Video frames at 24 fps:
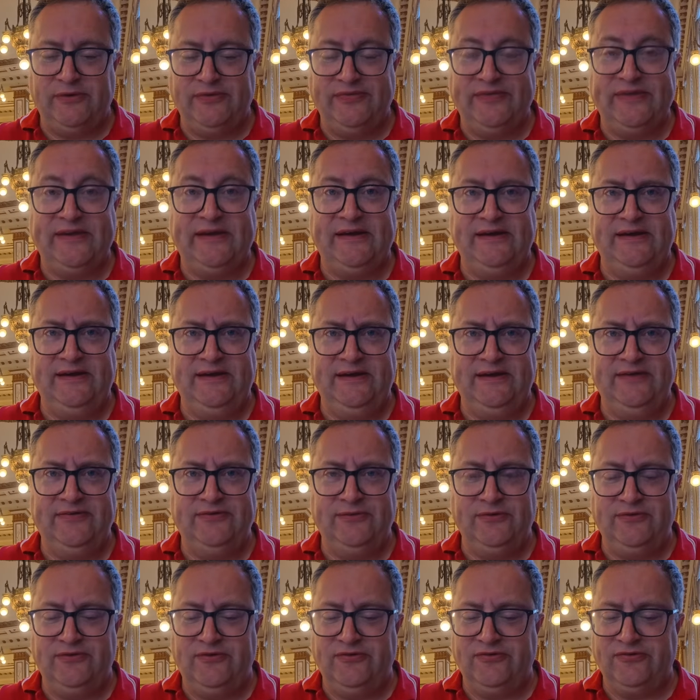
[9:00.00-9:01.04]
What there
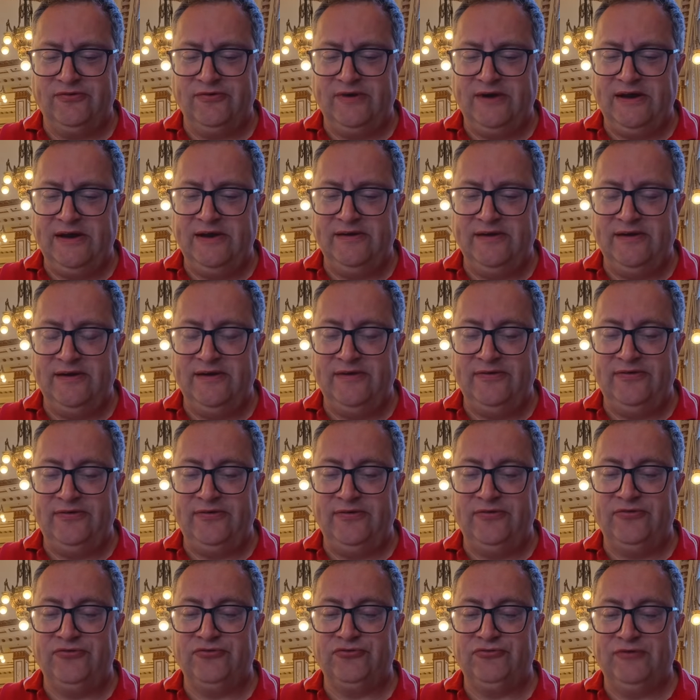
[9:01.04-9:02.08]
is, which is great, is
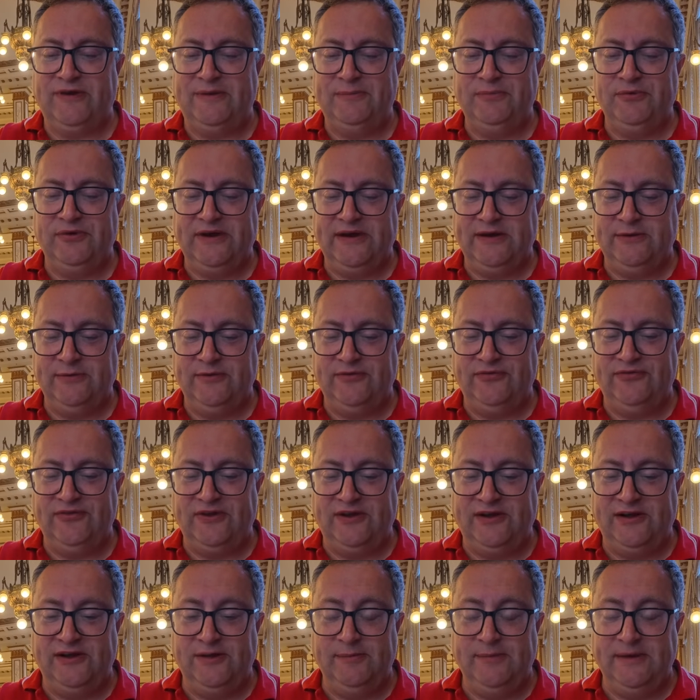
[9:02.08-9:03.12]
scrambled egg with
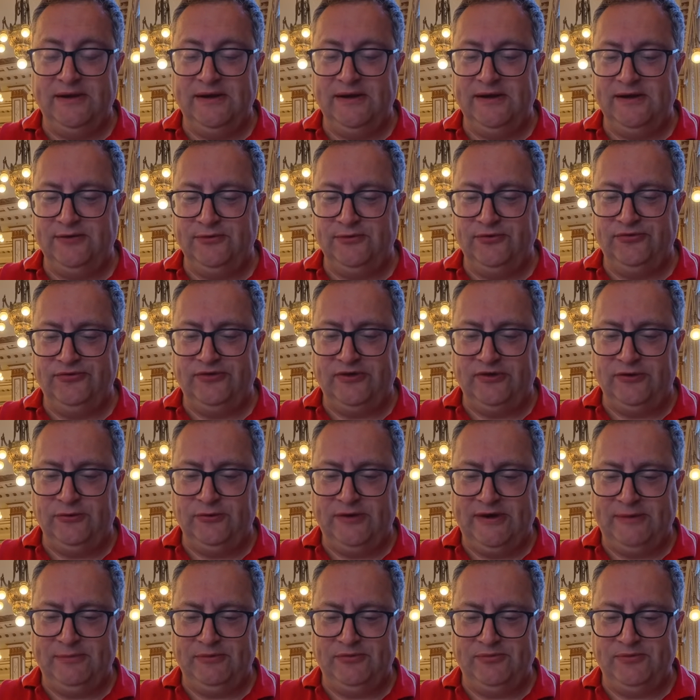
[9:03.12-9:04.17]
salami, and also
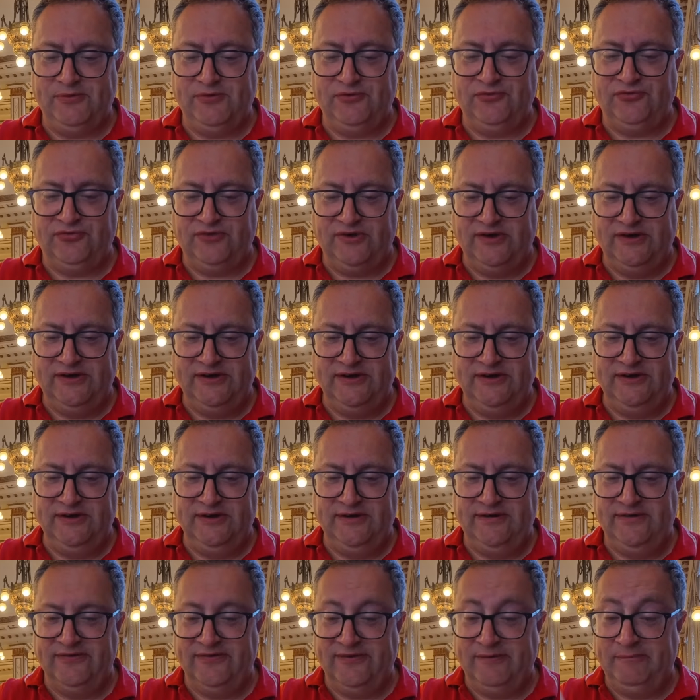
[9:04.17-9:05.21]
you're able to put fried
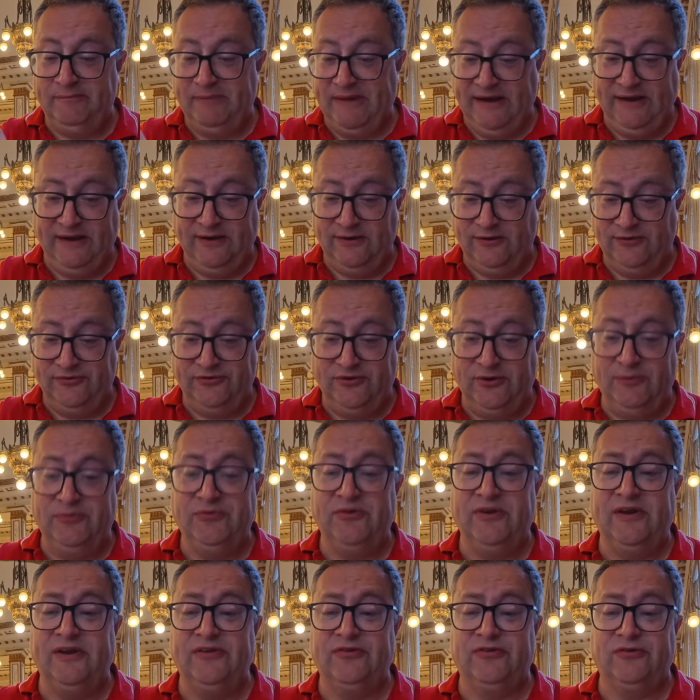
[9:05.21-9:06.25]
onions and bacon on top,
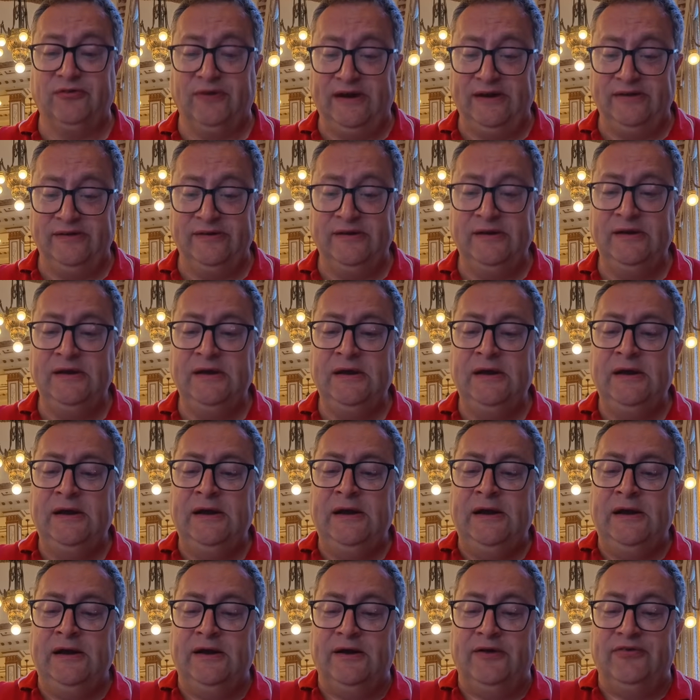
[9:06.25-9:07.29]
so that's great.
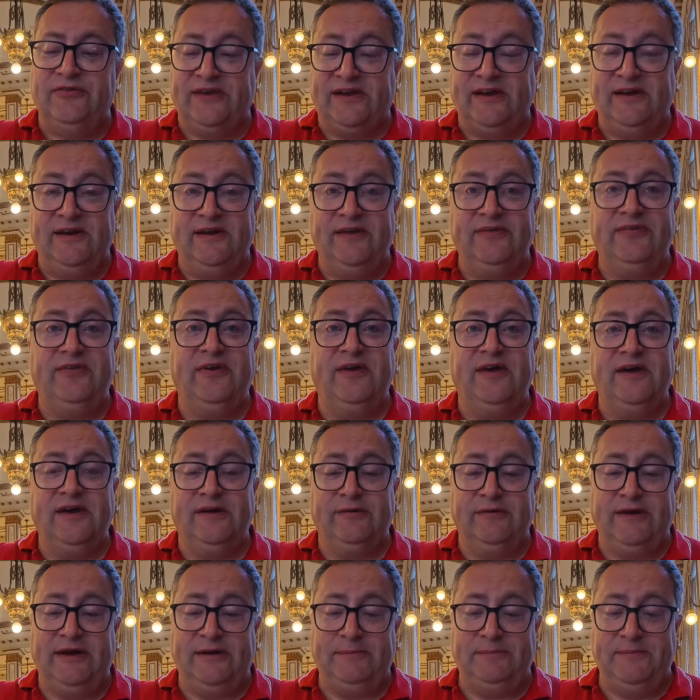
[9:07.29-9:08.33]
Looks like a nice
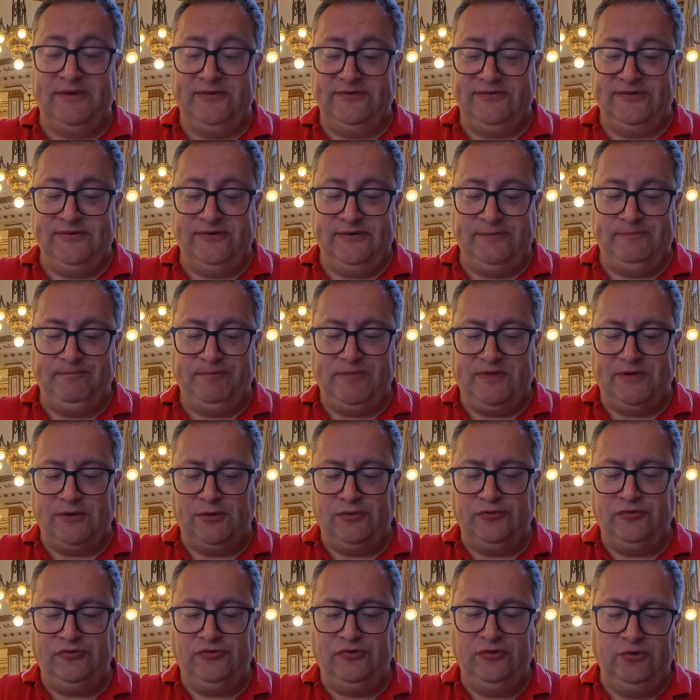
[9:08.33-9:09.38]
high-grade mustard. We've
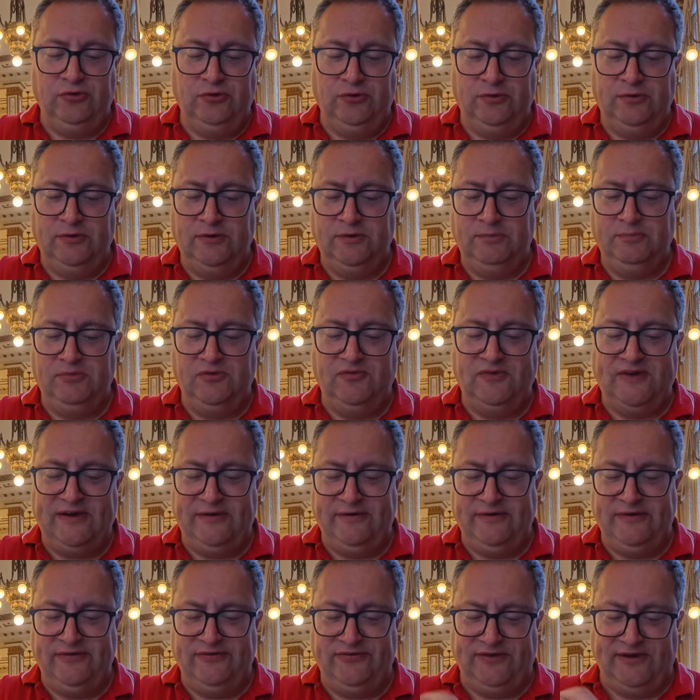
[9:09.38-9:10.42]
got 2
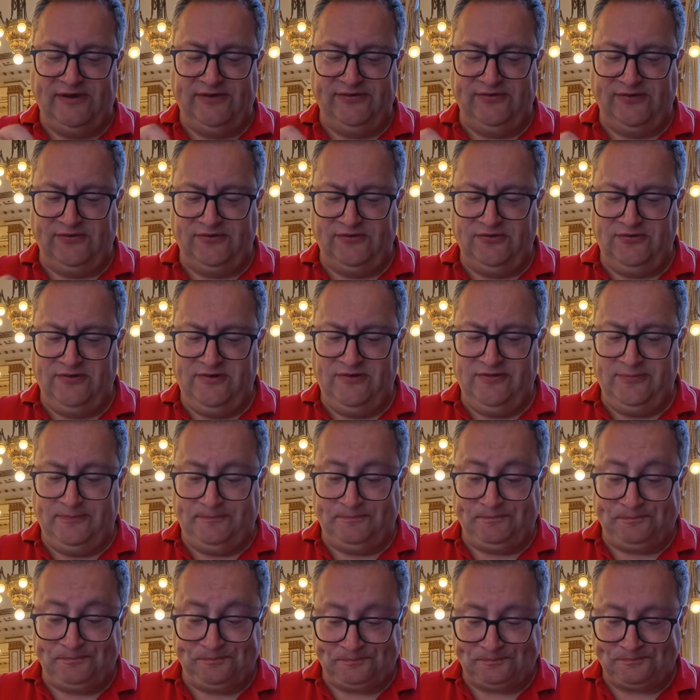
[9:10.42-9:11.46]
Bavarian-style sausages,
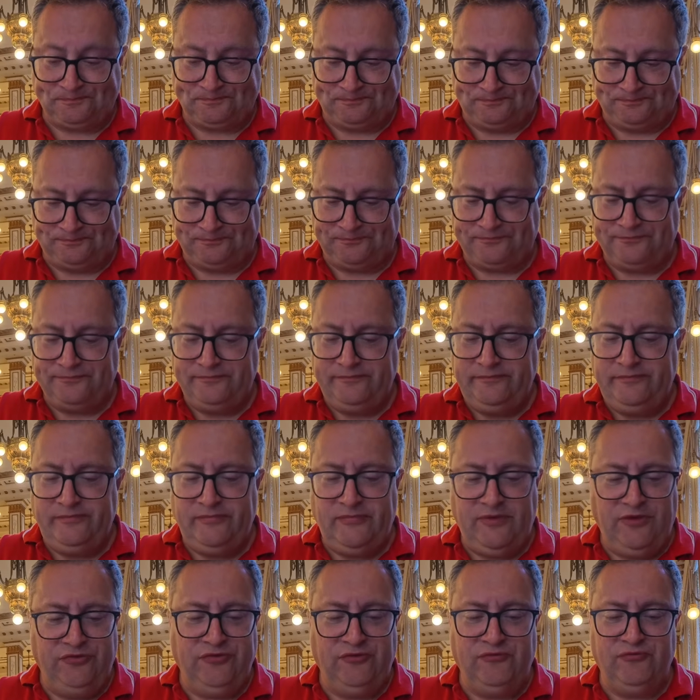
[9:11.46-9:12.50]

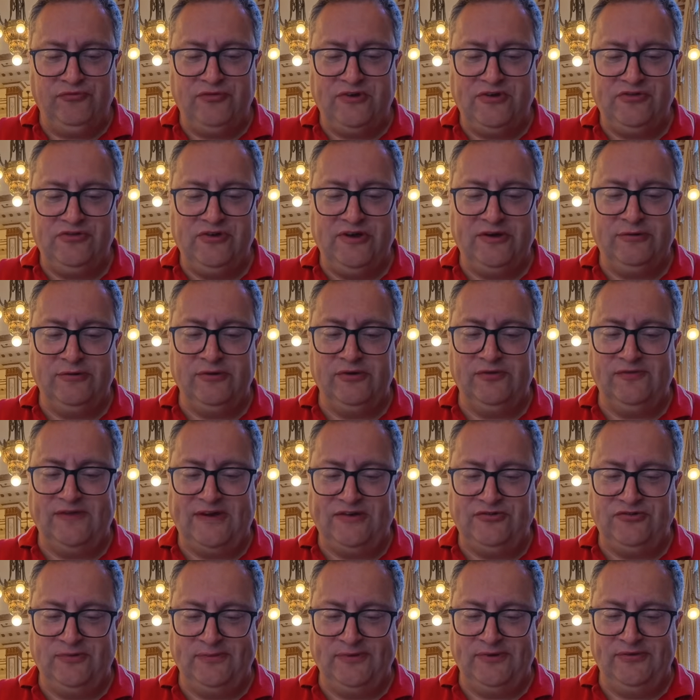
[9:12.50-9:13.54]
some freshly grilled
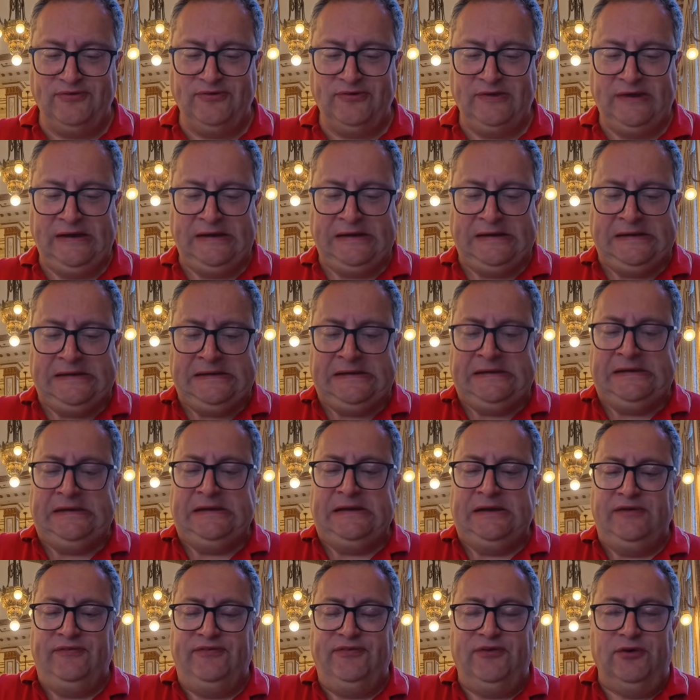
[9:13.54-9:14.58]
vegetables,
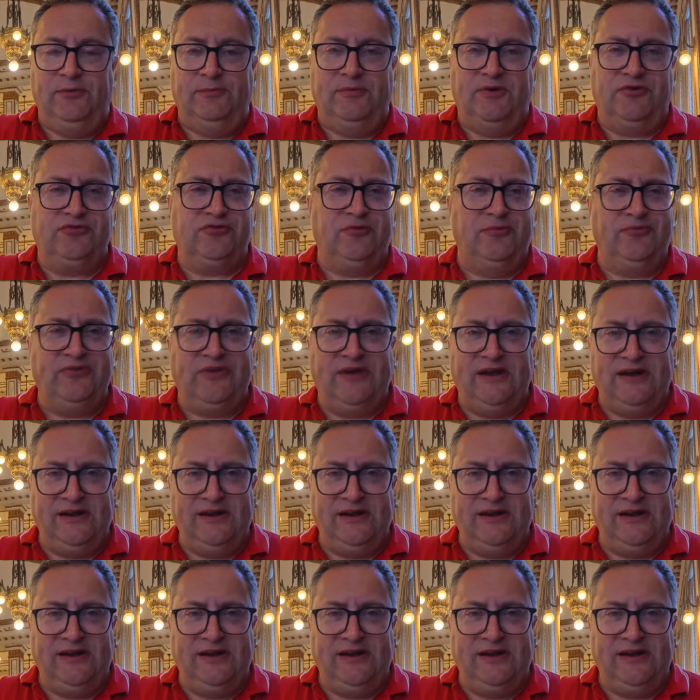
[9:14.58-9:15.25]
a few mushrooms.